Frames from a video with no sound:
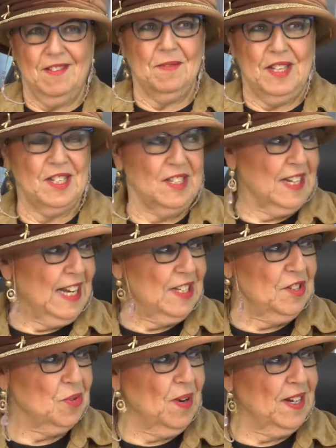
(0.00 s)
this is the
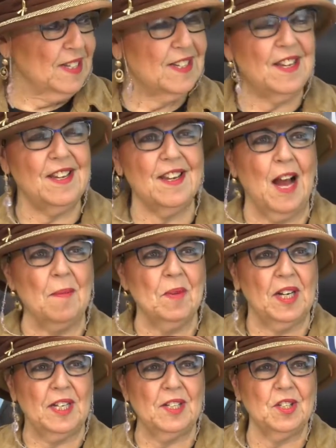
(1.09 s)
1920s, he got
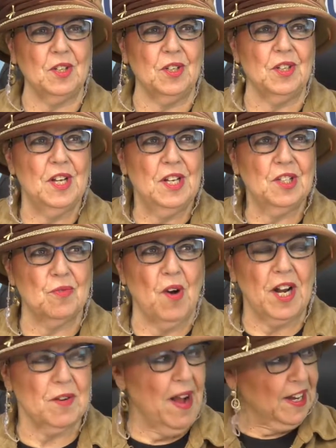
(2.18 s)
money to
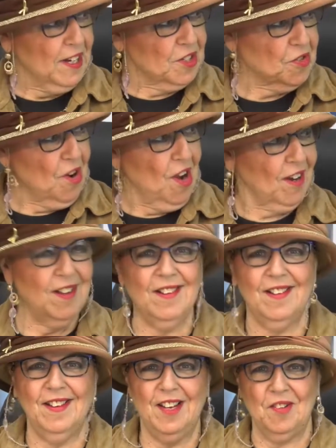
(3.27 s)
ride around in a truck
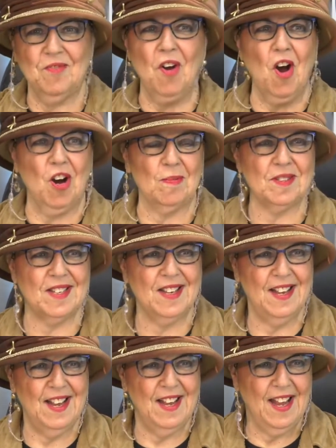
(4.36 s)
in farms
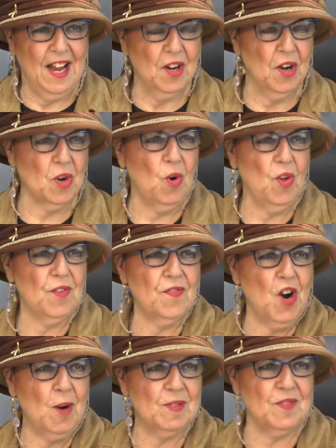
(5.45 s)
and go to all the
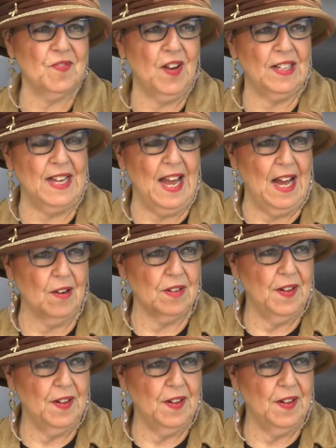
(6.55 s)
farms and find out,